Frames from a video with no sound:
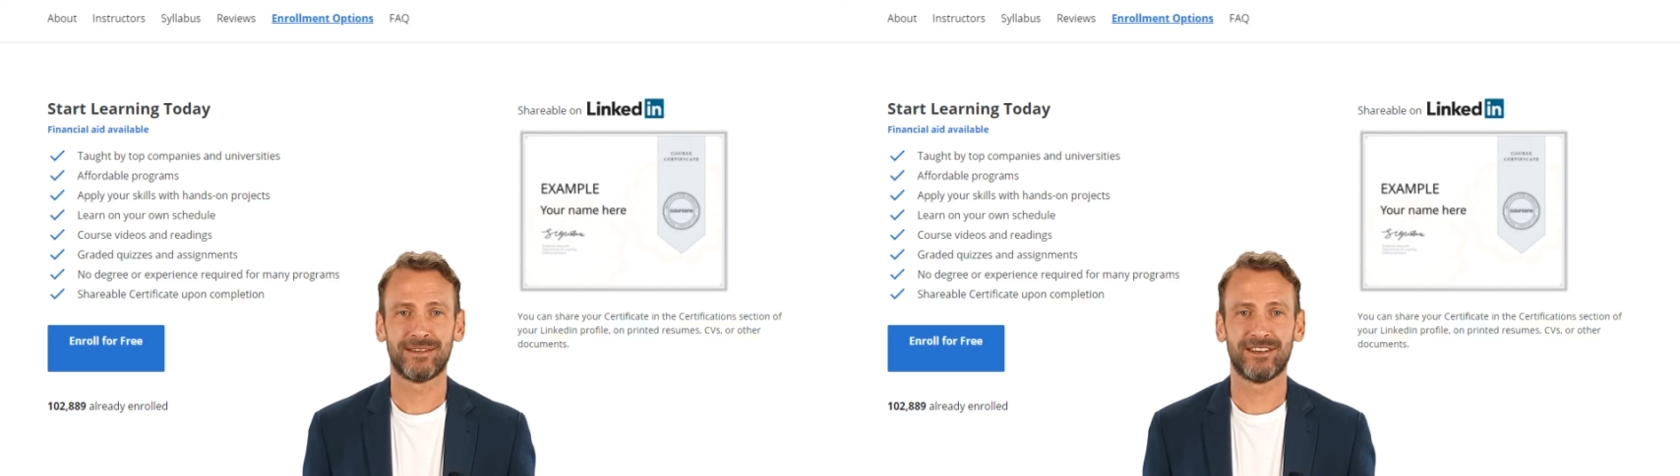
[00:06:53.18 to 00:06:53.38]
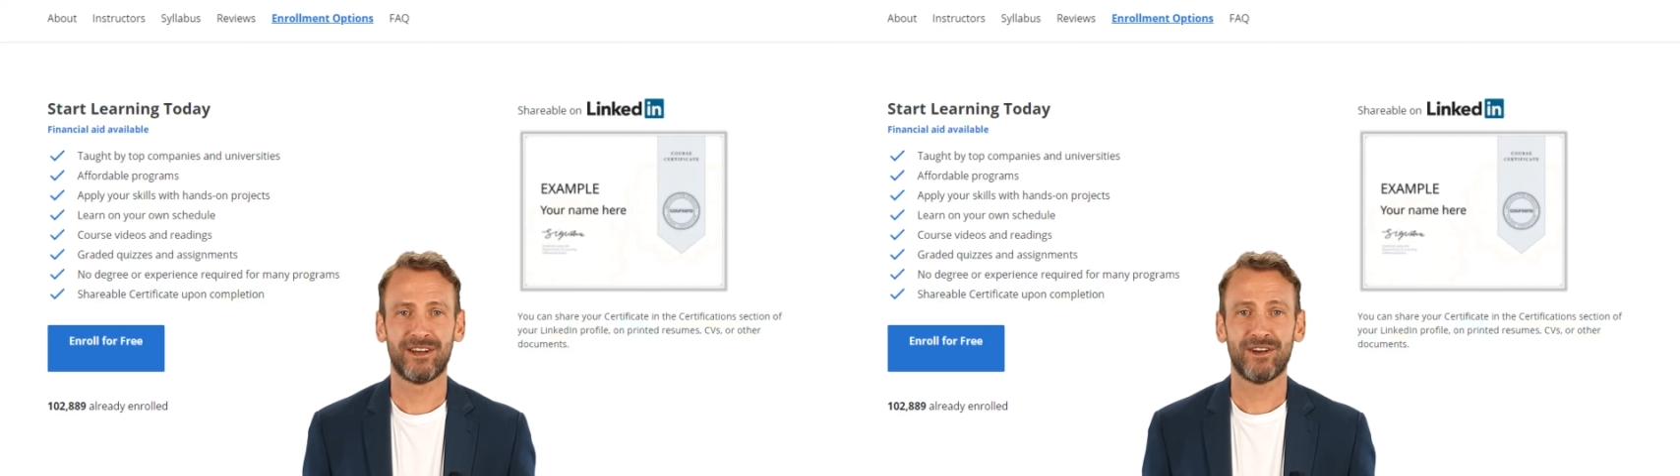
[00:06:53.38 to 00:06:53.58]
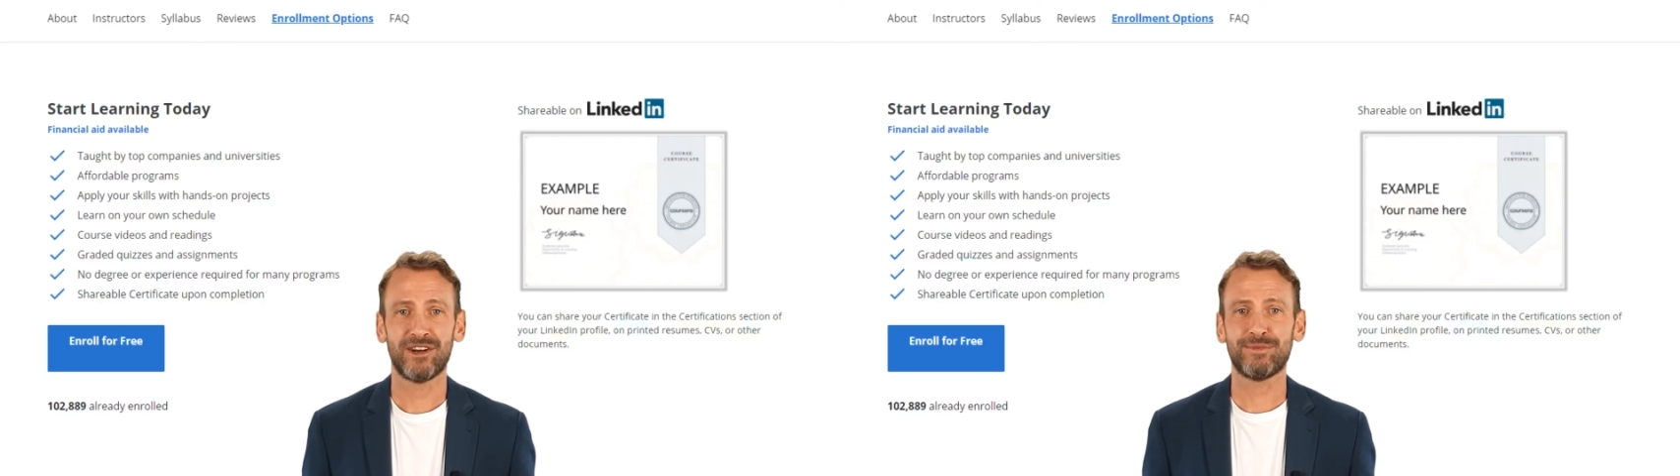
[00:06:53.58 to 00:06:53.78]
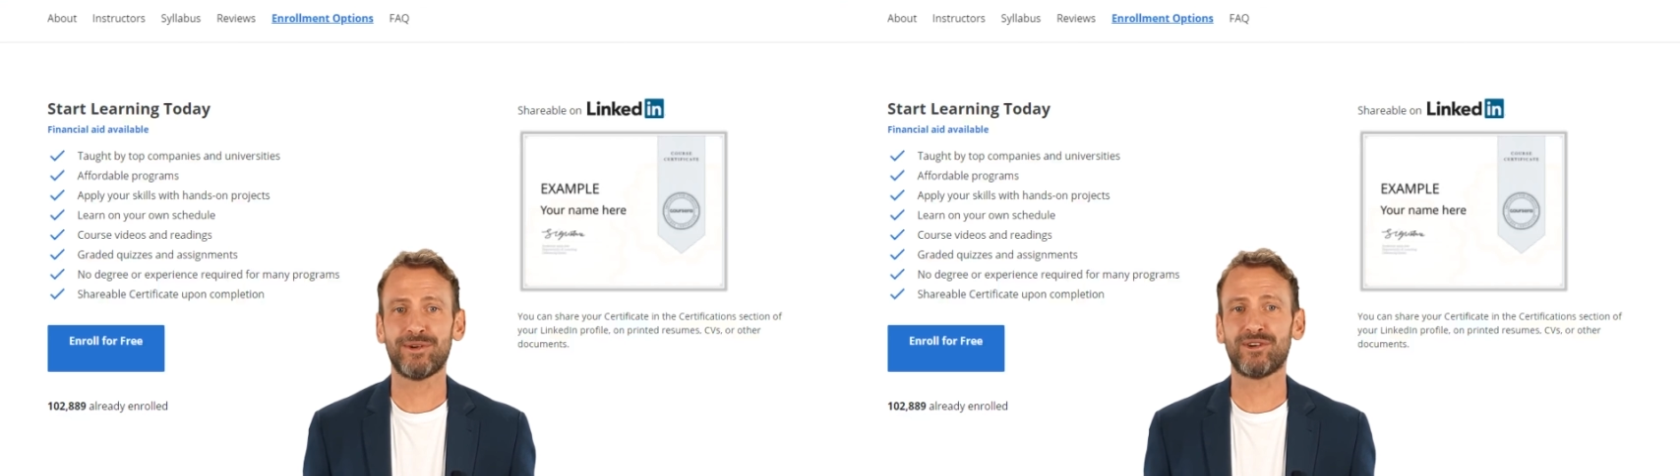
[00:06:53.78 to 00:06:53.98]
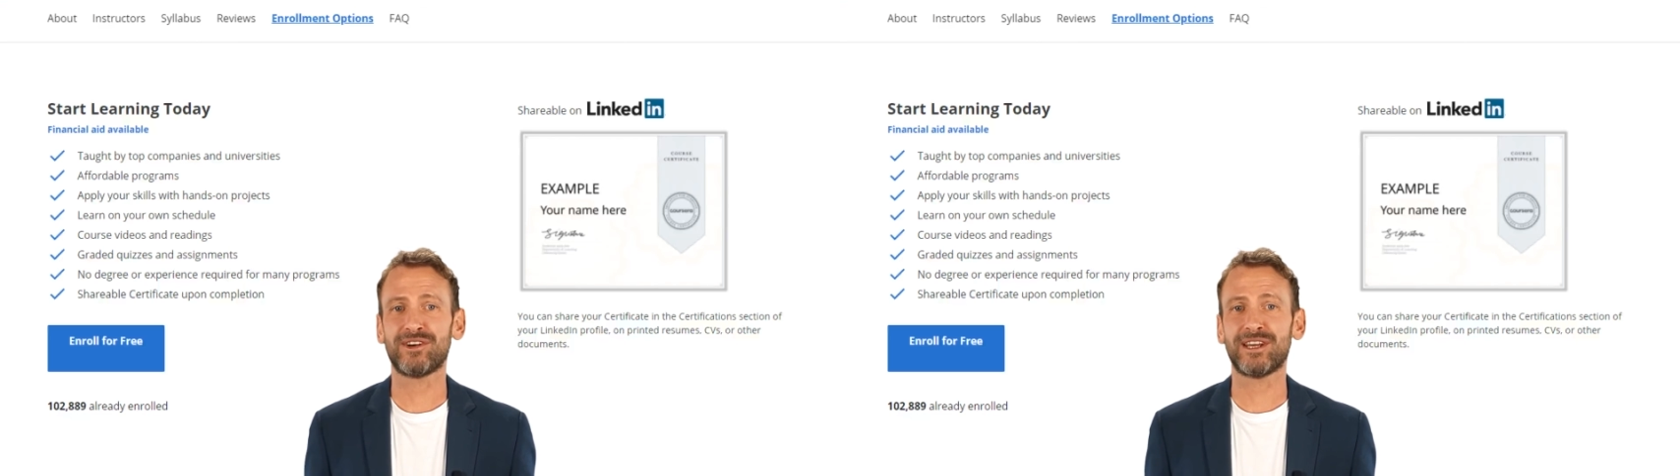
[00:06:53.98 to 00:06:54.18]
To learn
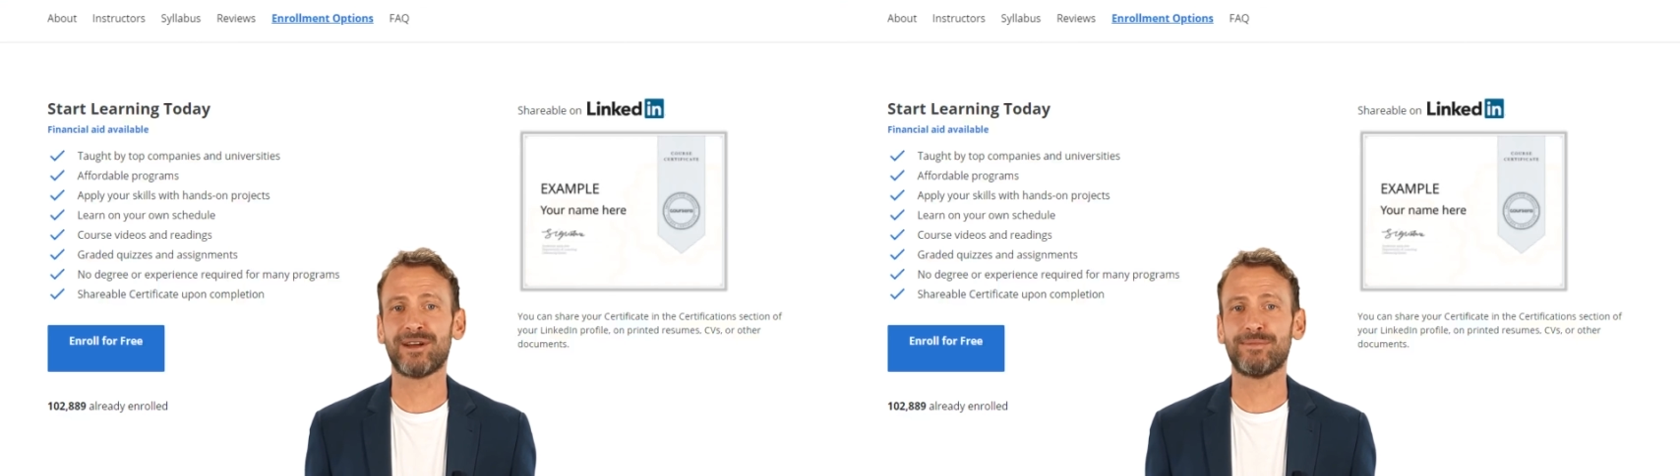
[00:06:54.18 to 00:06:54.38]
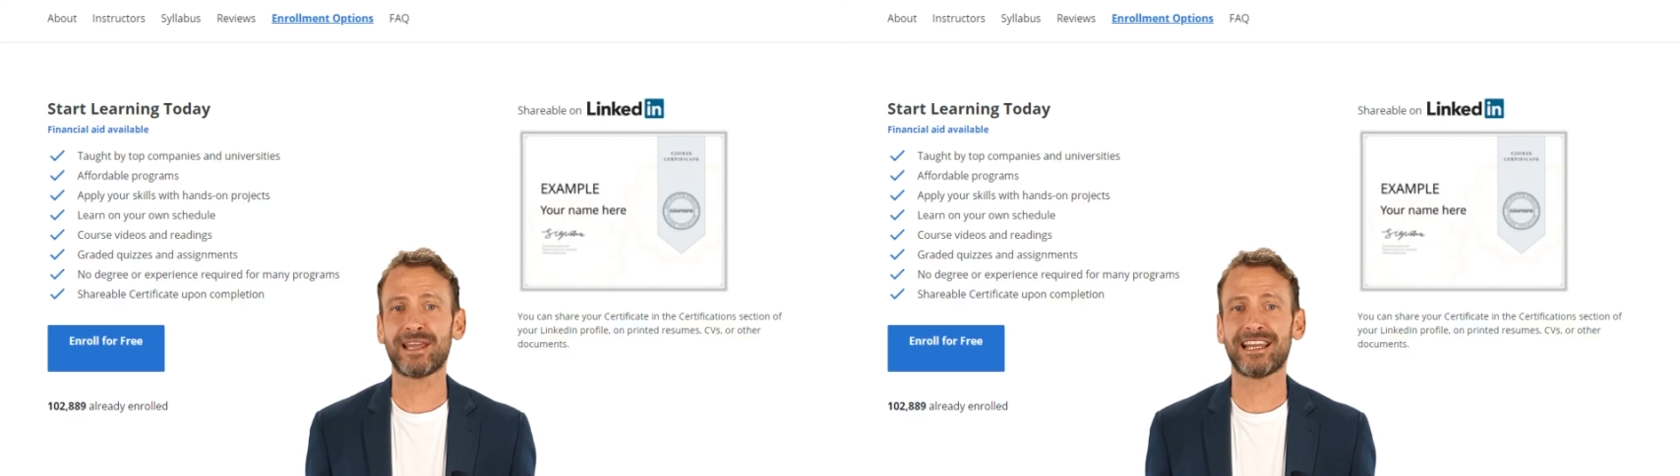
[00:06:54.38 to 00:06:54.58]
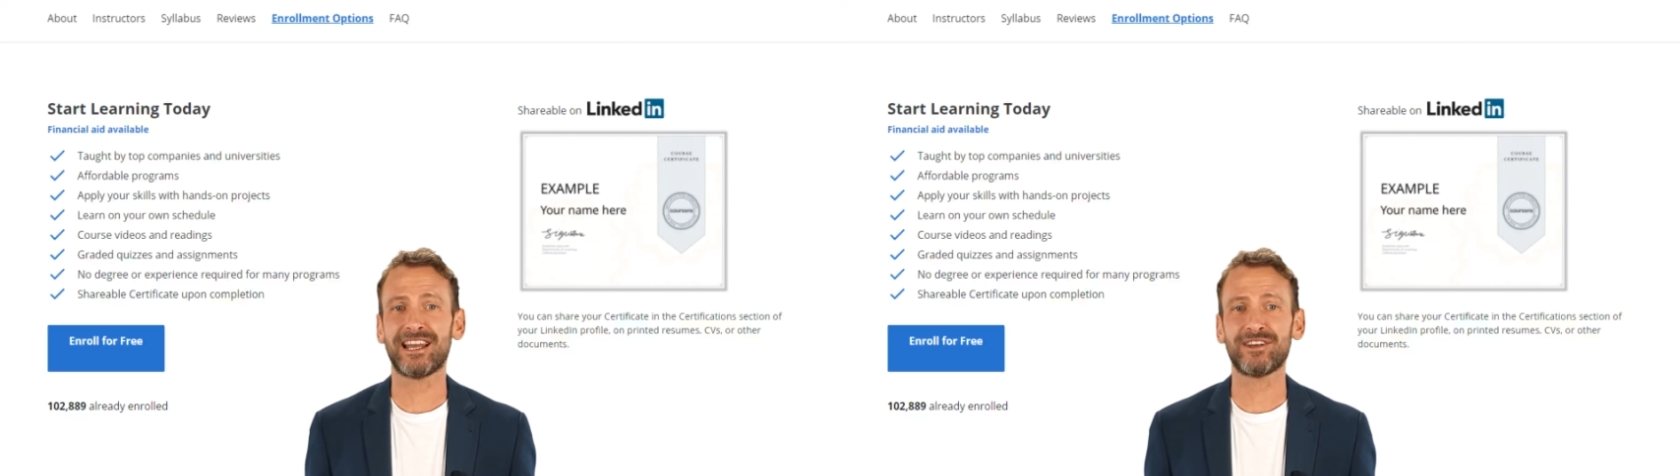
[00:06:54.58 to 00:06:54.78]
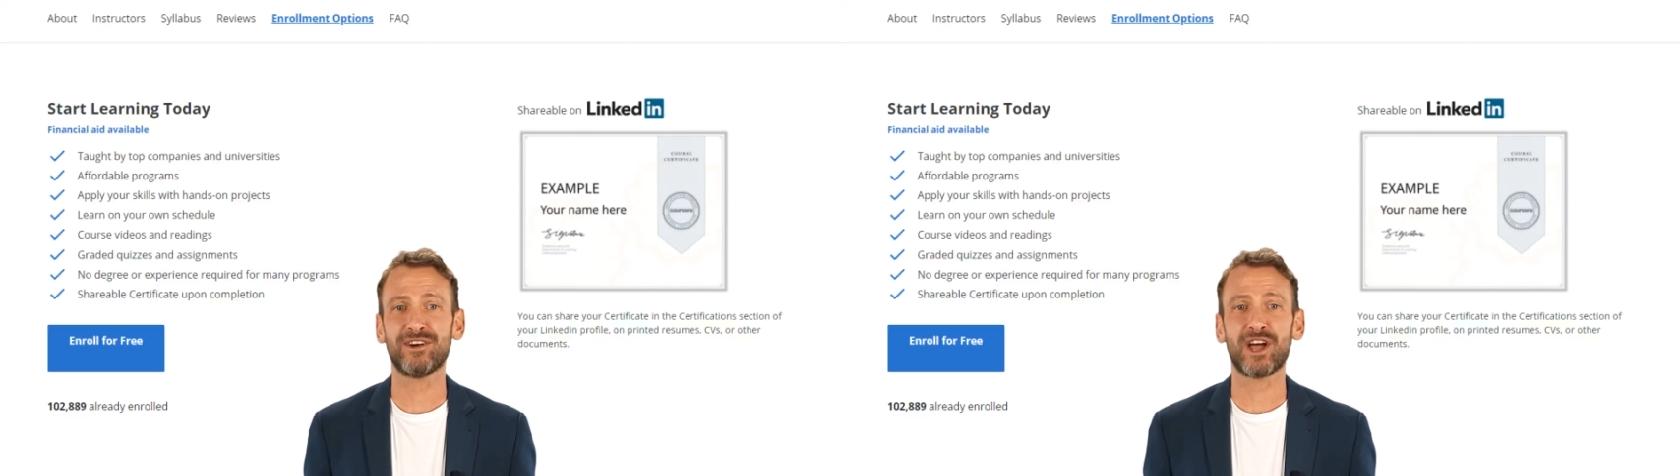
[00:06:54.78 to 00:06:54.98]
more about many other